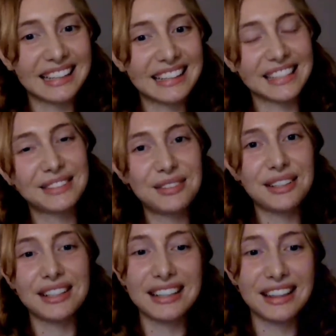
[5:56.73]
this
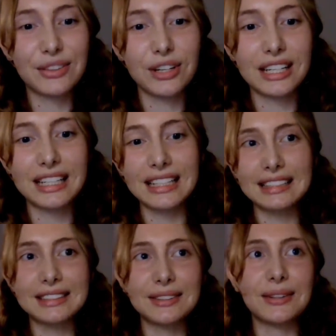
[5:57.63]
for 3 years.
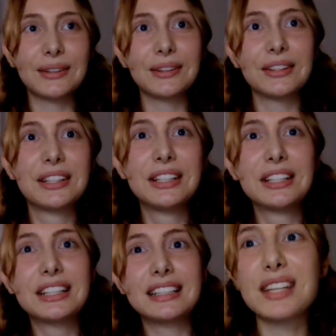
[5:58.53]
So
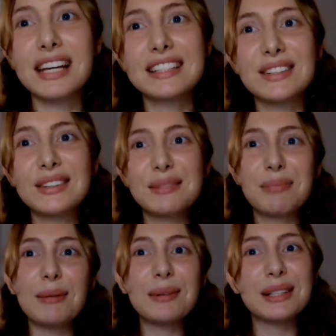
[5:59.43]
it's not
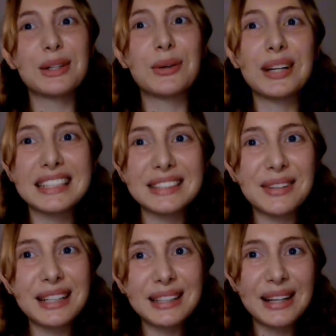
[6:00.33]
probably the quickest way
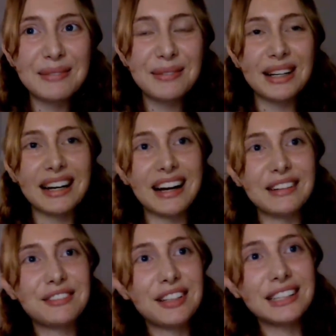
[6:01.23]
to learn, but I
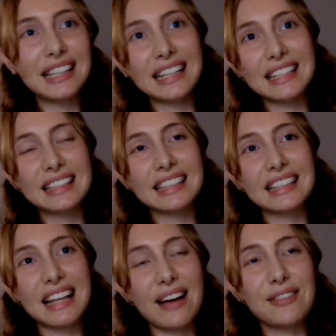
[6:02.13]
felt like
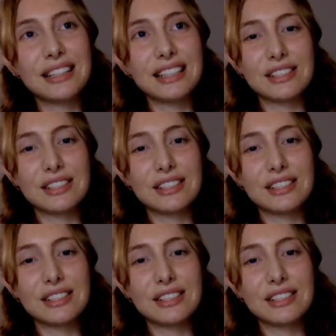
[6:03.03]
having this